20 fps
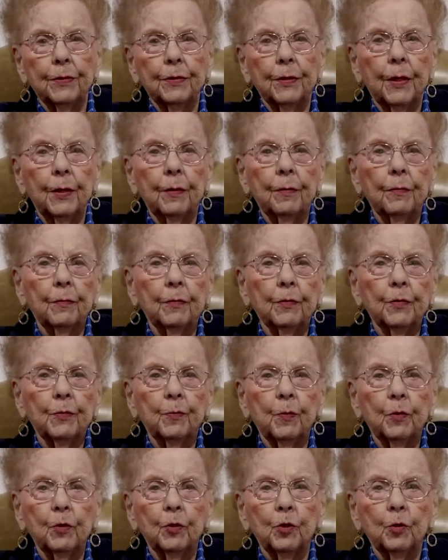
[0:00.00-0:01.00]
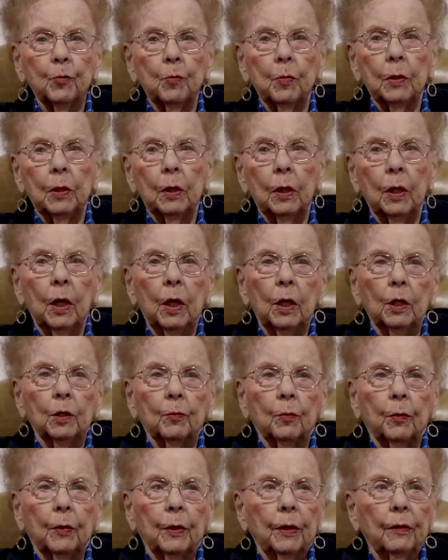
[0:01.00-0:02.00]
And that was supposed to be
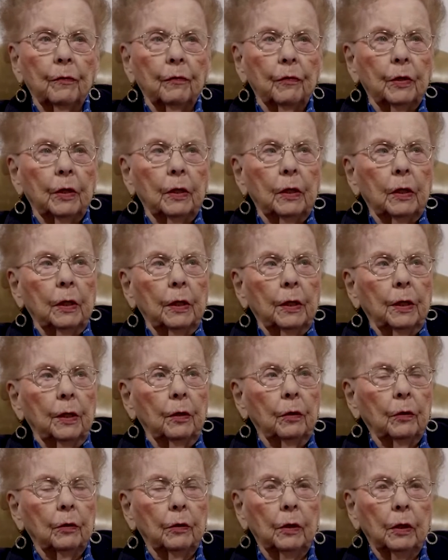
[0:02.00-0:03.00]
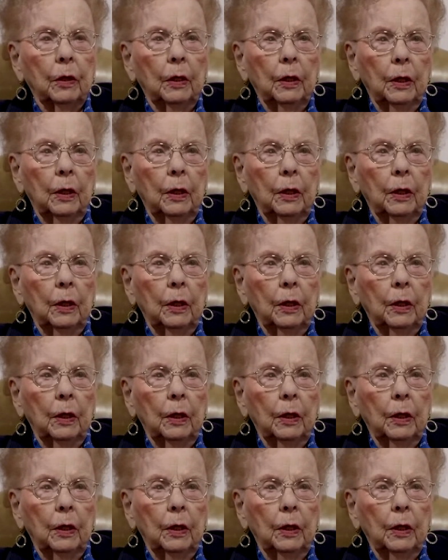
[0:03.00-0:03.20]
locked, but evidently on